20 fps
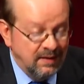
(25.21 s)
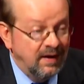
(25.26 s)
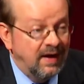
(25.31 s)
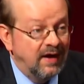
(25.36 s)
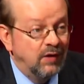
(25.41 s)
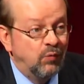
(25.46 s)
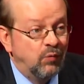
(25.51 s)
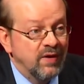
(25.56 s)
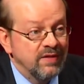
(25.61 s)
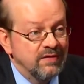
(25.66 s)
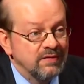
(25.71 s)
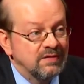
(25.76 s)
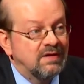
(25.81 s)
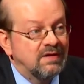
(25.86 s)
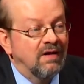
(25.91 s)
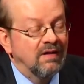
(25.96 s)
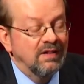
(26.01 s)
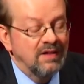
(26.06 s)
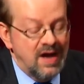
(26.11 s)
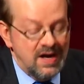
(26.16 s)
and weathered
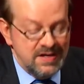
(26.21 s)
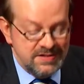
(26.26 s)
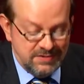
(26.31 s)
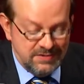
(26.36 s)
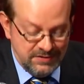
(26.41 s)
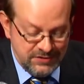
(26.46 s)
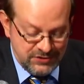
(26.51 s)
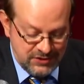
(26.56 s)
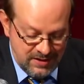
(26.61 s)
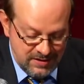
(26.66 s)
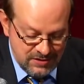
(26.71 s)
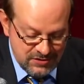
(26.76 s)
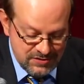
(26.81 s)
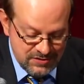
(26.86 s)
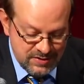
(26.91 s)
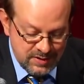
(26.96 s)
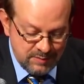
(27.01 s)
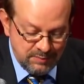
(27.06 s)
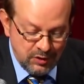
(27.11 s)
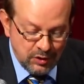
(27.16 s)
colossal
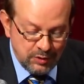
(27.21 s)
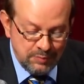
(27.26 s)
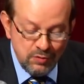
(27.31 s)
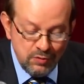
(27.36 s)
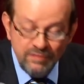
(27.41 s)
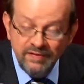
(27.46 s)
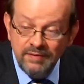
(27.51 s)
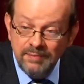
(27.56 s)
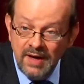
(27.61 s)
changes in both movie